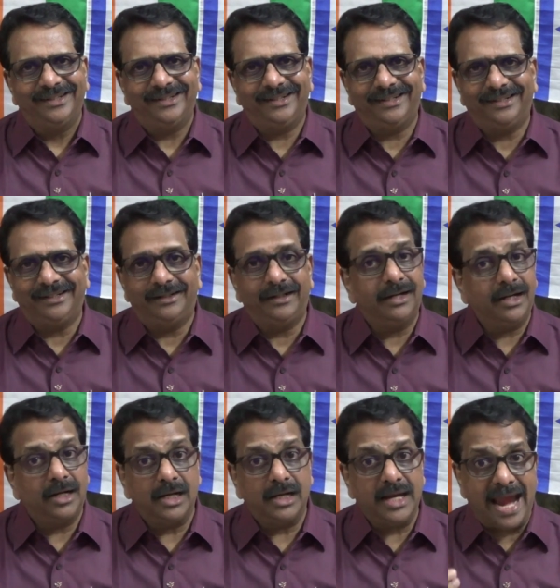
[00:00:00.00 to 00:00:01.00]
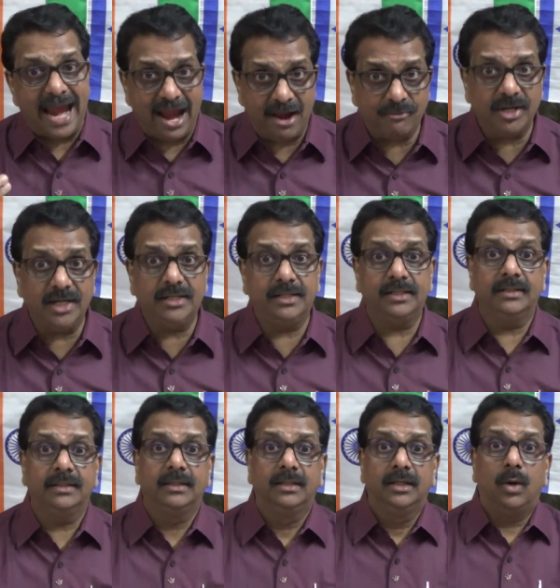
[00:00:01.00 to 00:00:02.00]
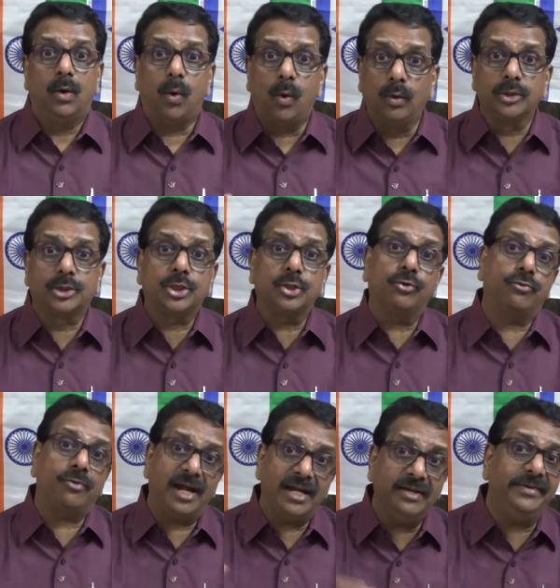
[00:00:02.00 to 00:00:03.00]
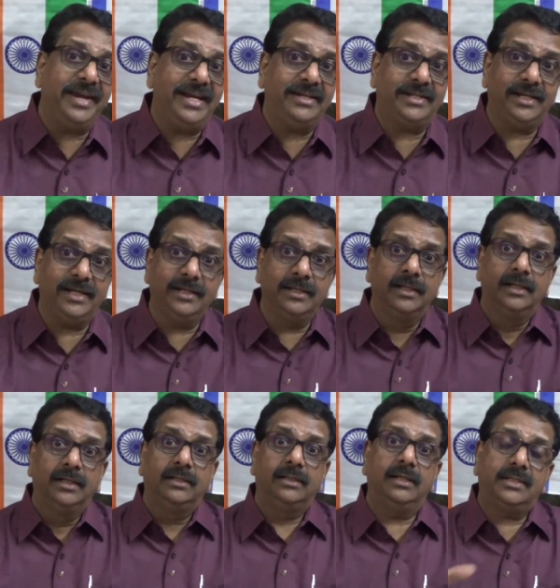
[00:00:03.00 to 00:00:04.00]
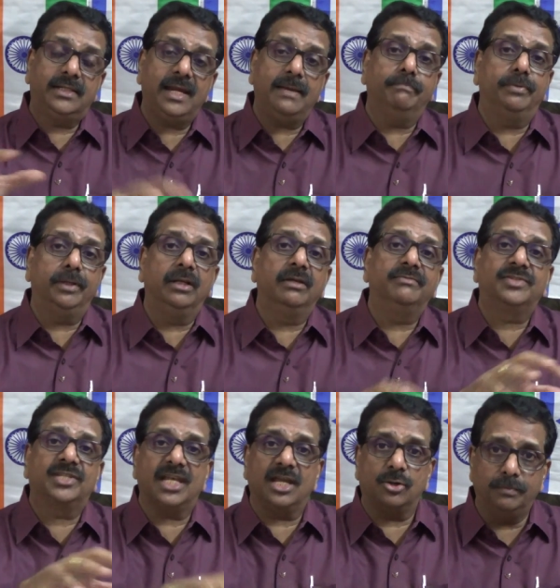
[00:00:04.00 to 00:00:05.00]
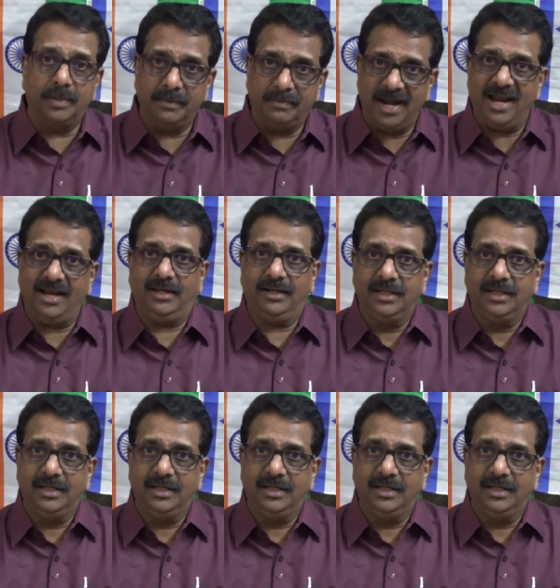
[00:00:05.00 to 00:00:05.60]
uh, Herod also renovating the temple of Zerubbabel.